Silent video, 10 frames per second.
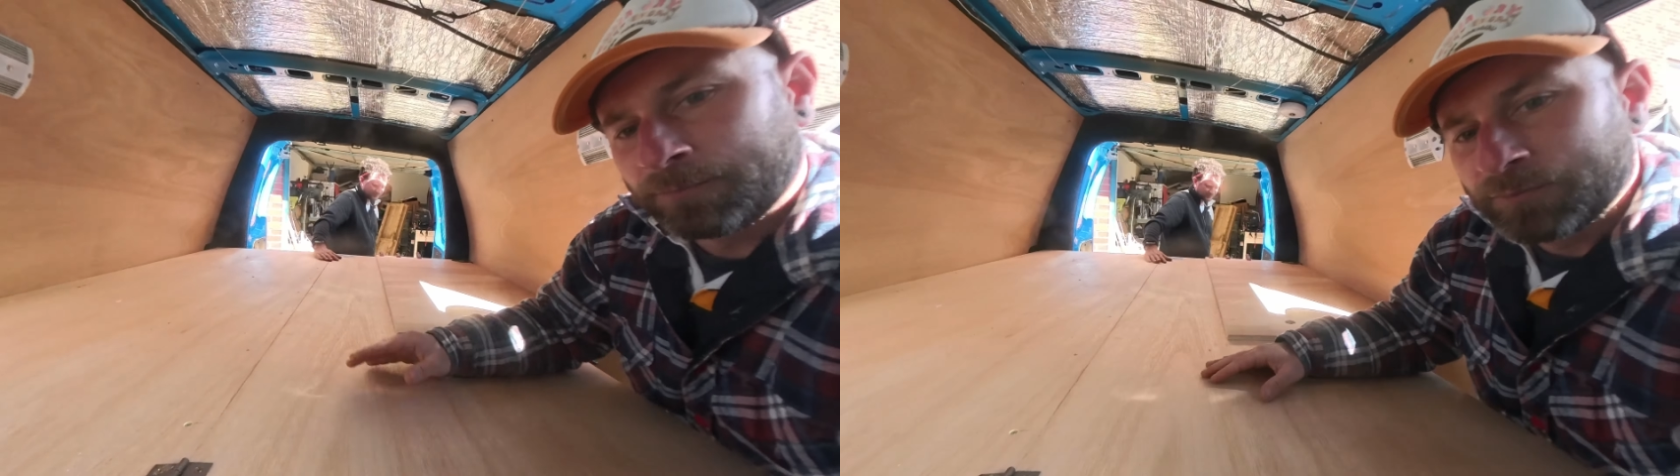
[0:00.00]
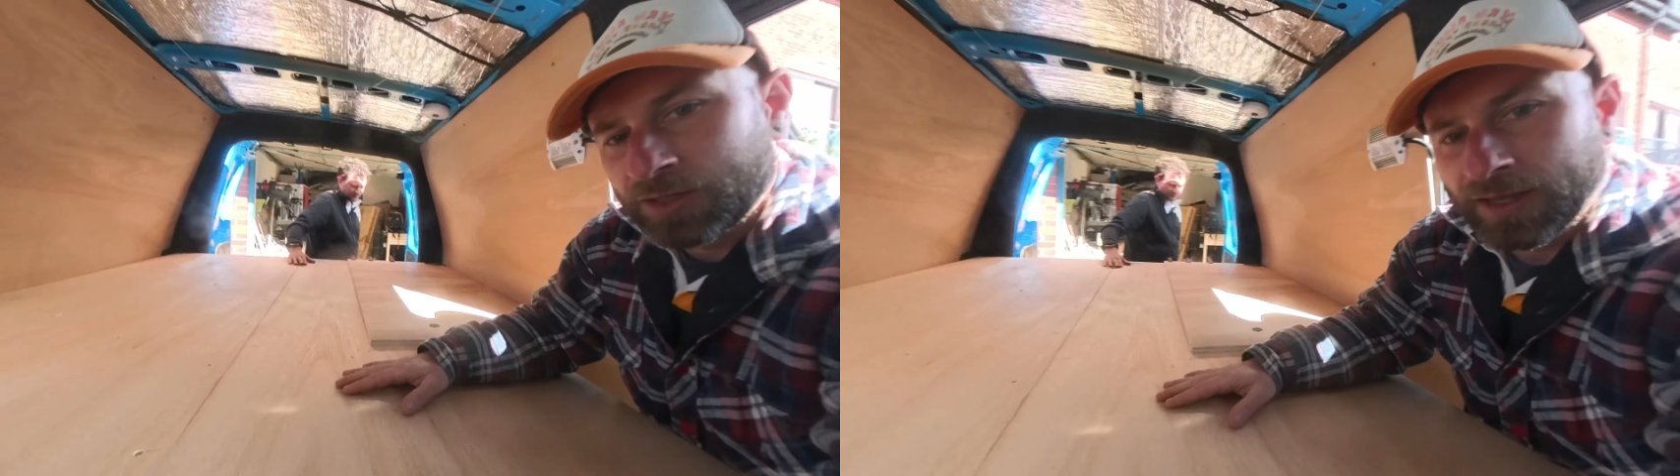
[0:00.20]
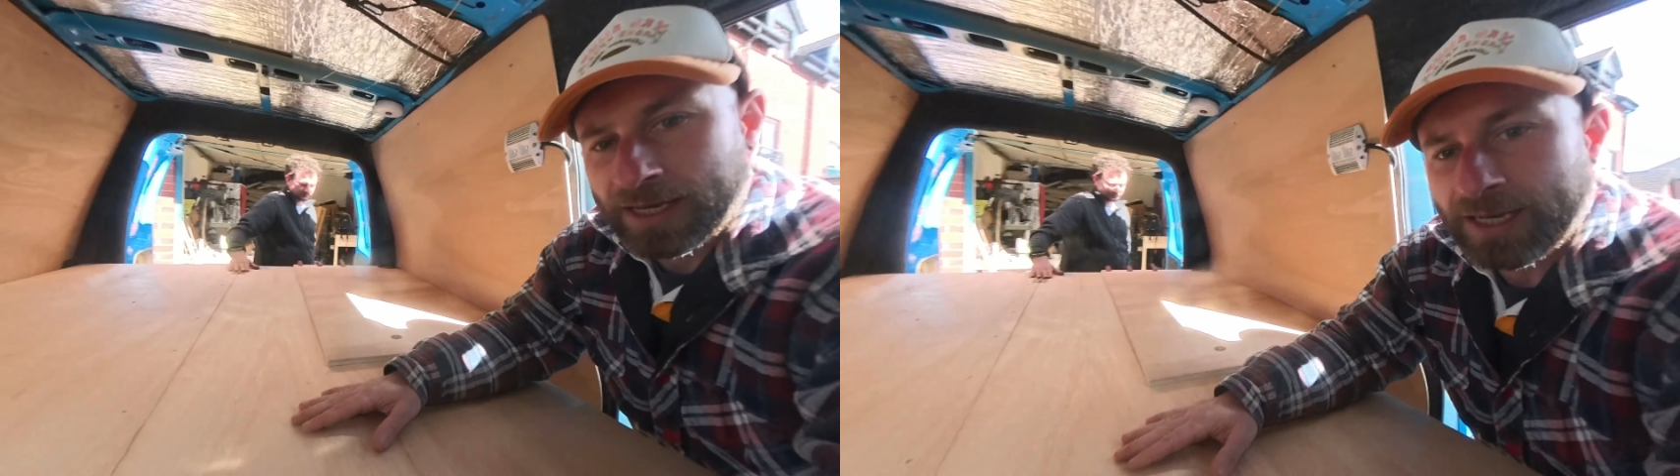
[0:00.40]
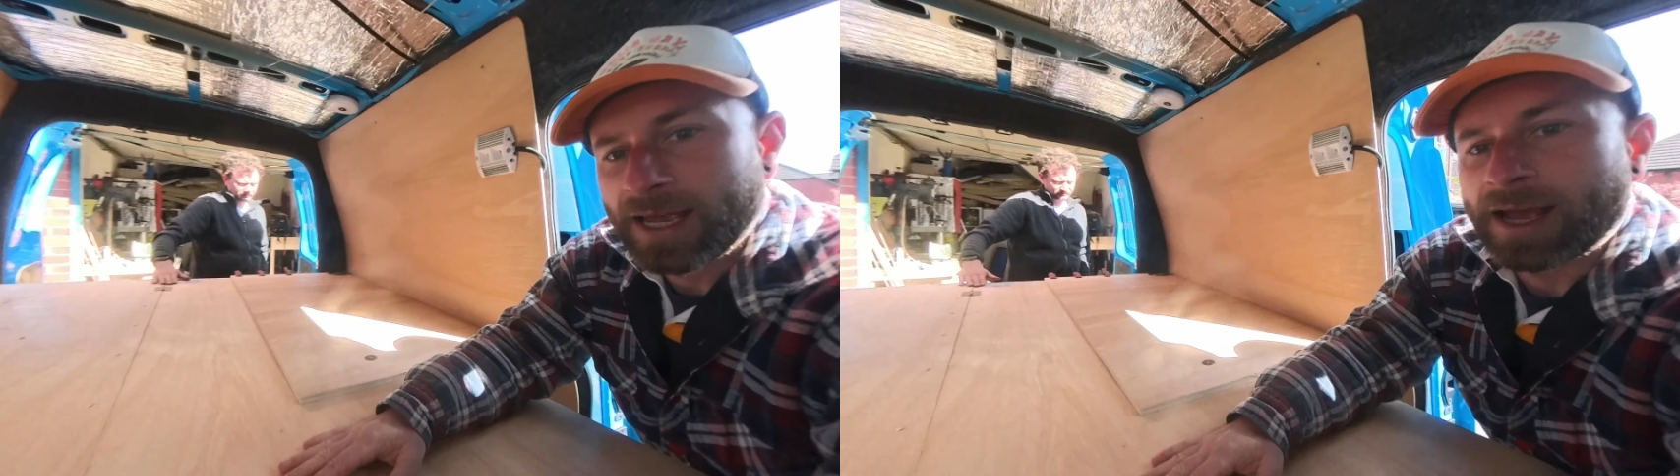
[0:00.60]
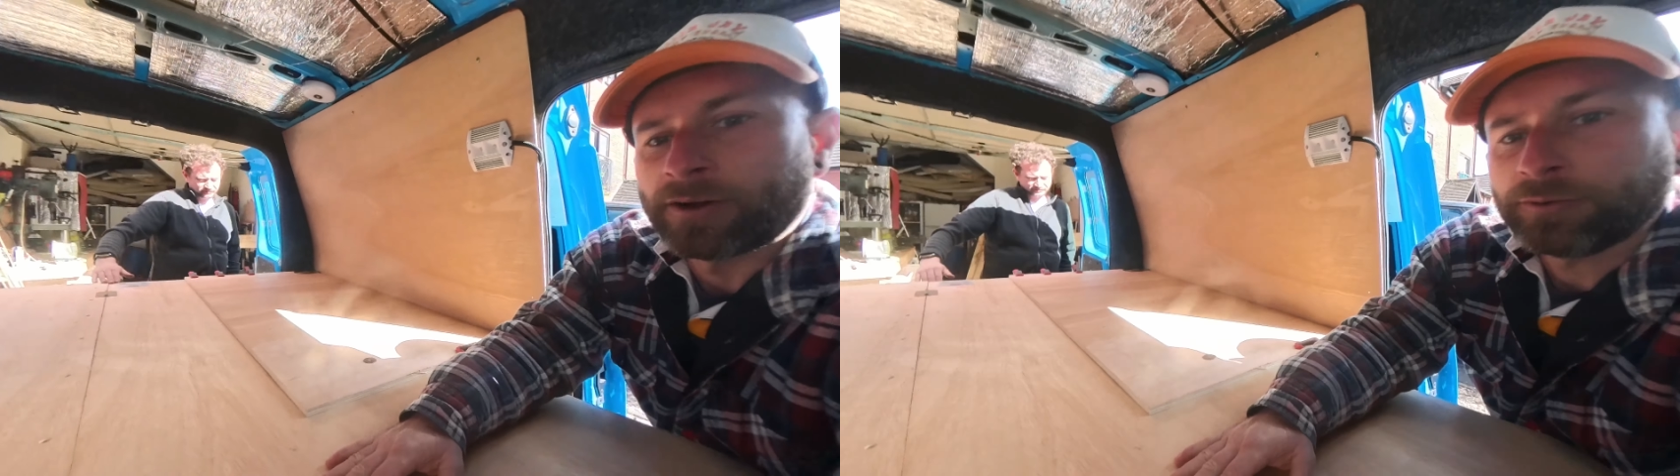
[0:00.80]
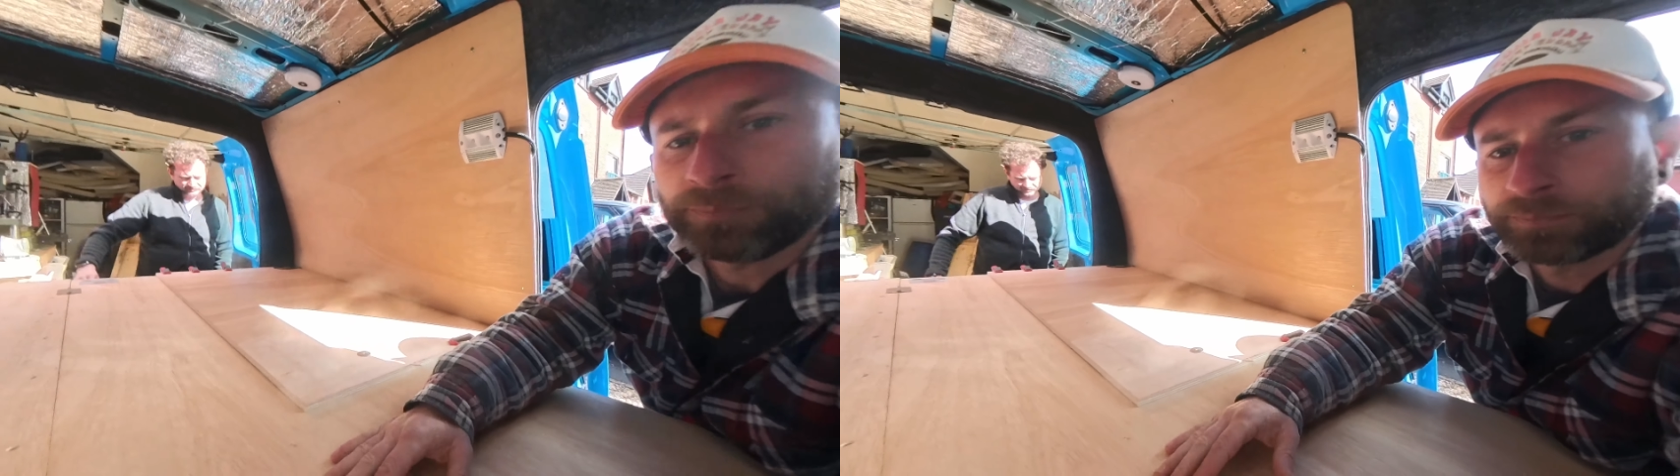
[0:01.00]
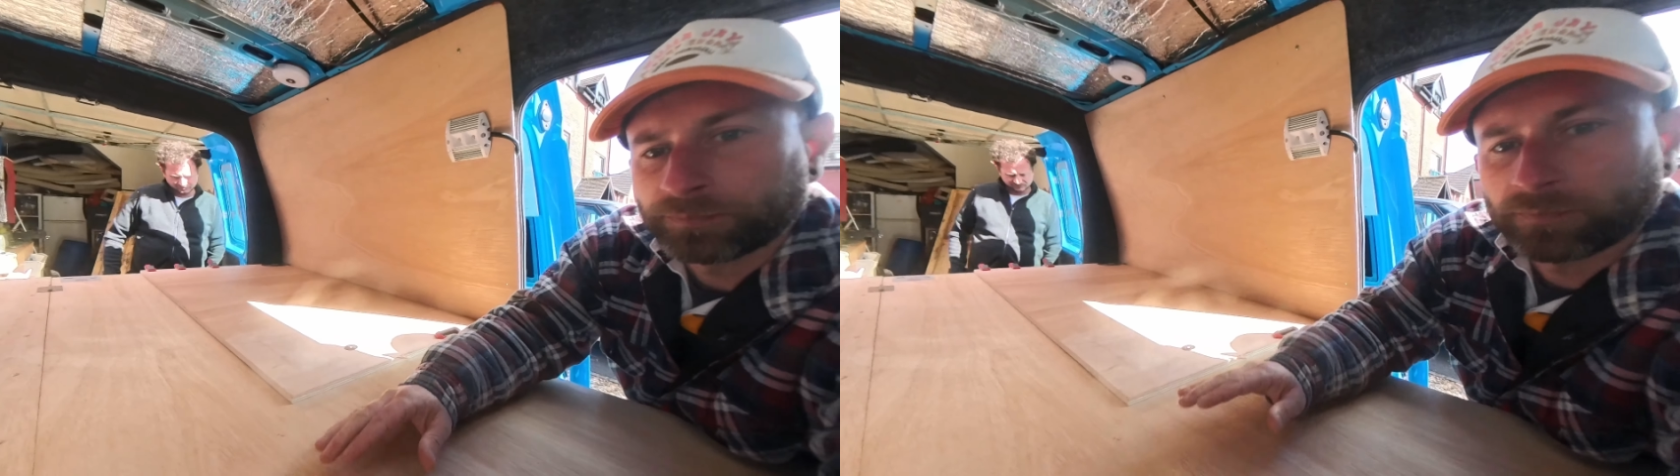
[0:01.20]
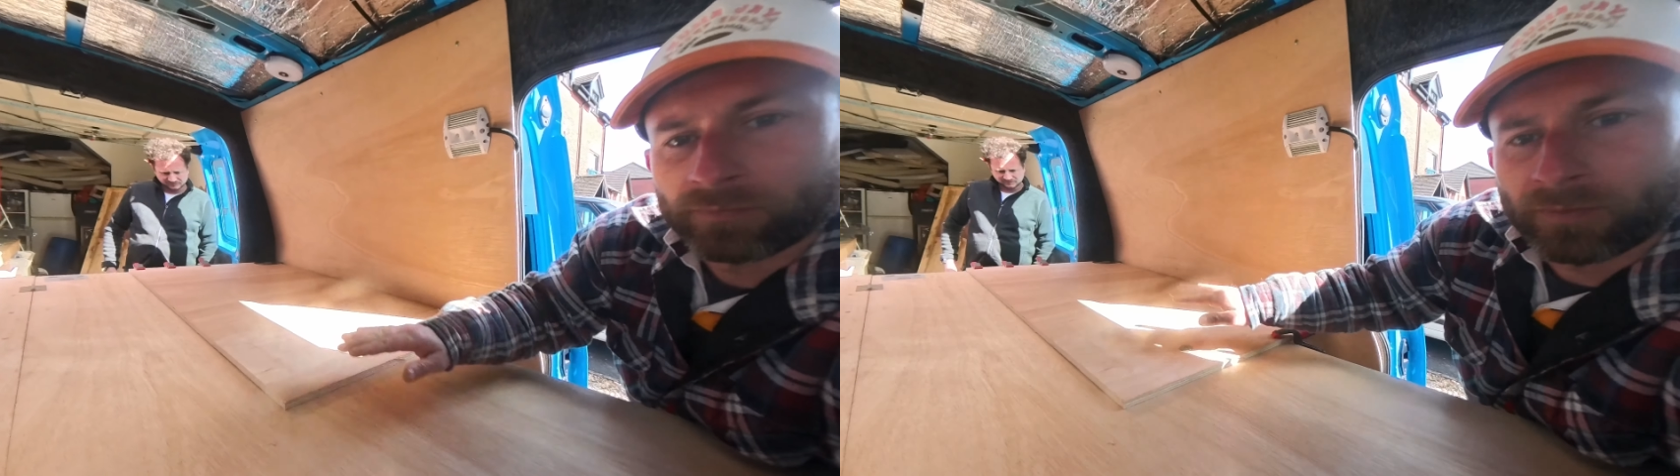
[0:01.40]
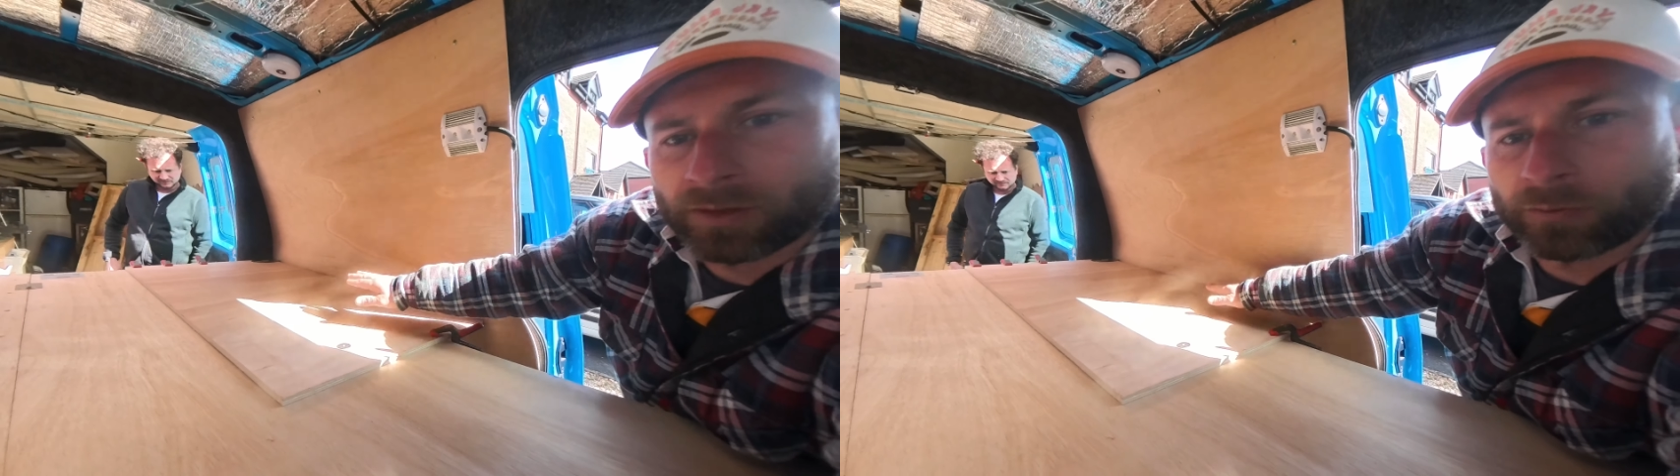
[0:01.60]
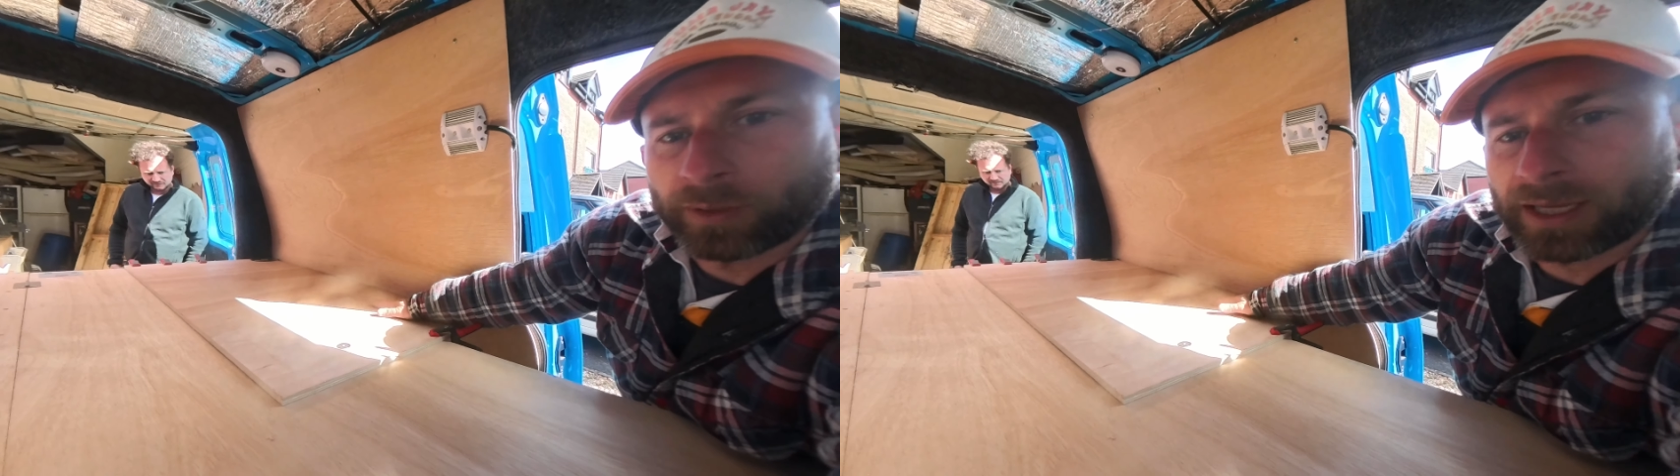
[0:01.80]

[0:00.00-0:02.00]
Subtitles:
So then now we're